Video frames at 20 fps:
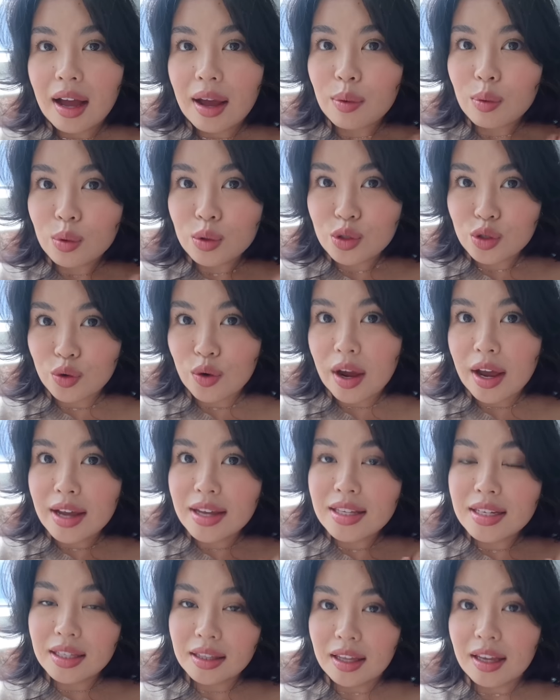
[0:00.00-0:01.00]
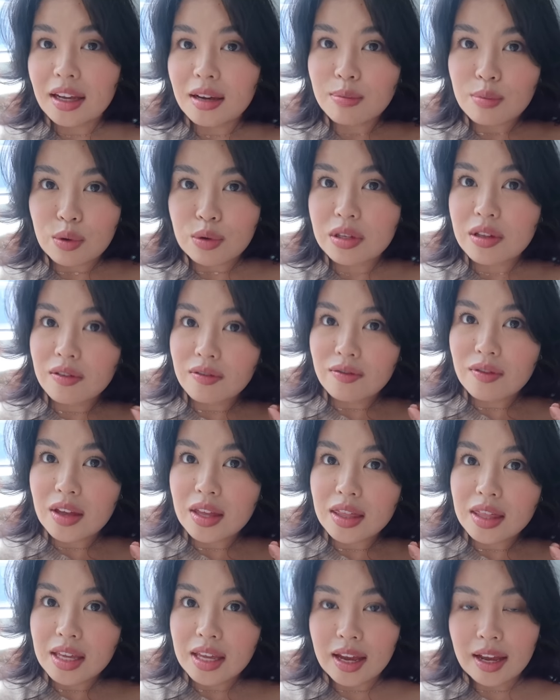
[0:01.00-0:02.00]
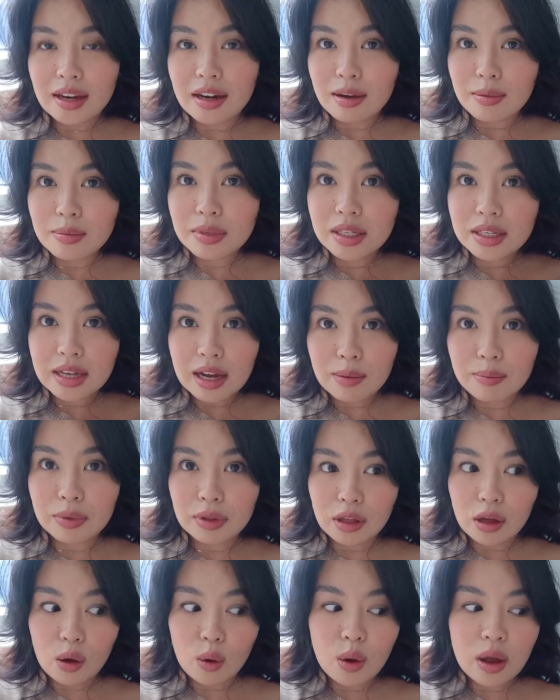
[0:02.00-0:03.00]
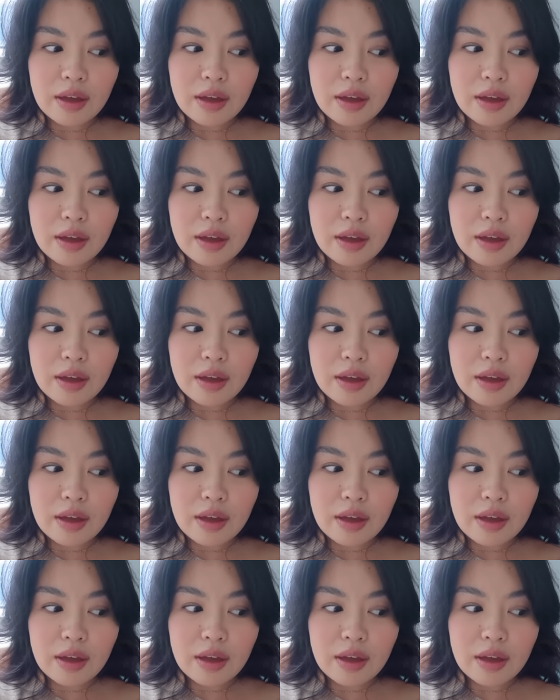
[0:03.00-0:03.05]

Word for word: I will try to link most of the items down below.